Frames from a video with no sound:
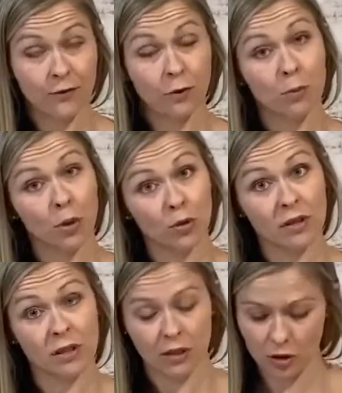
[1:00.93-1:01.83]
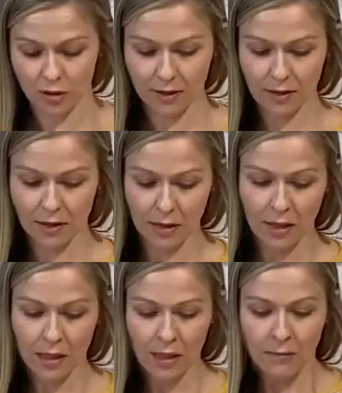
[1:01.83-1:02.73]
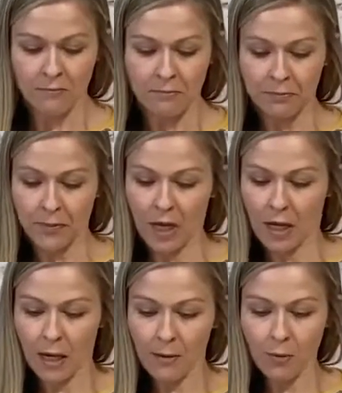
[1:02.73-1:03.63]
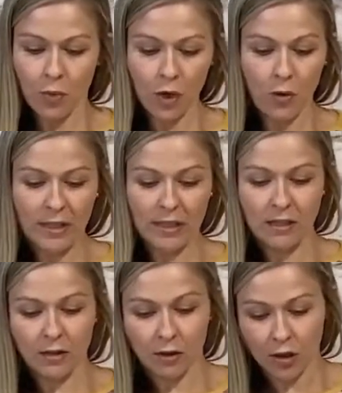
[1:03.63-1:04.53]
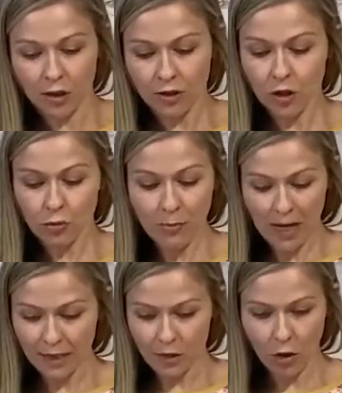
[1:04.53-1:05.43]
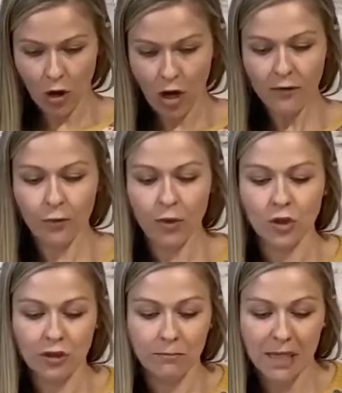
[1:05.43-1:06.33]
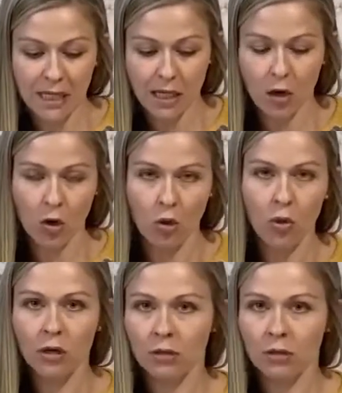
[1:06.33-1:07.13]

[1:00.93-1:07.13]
for purl stitches. We're going to learn to bind off, which is BO.